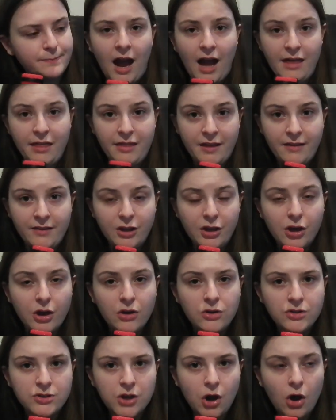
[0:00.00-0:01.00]
I think the
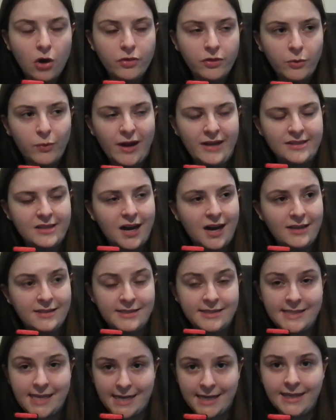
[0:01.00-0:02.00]
girls on the wet
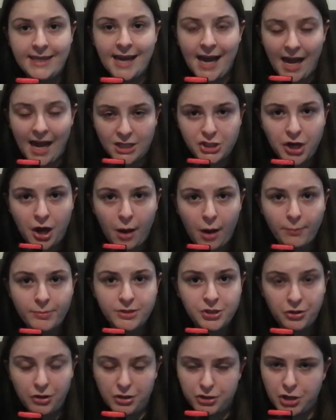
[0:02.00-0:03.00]
tires did catch up
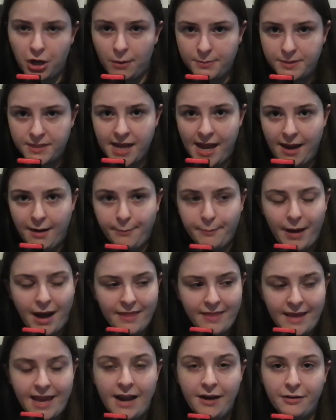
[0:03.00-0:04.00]
to the top 10 by
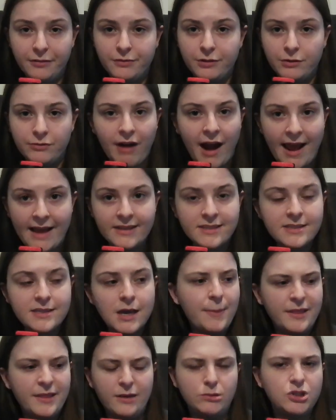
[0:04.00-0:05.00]
the end of the race,
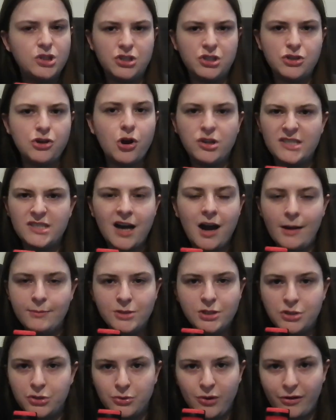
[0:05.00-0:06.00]
but there was just no time
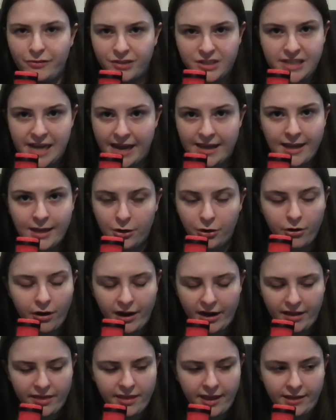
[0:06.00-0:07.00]
to do overtaking or
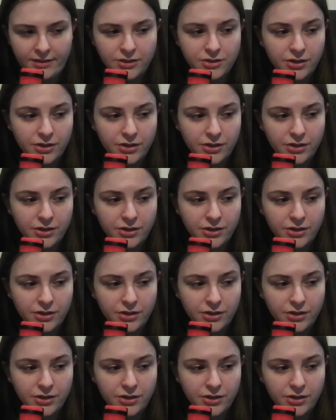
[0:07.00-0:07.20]
anything.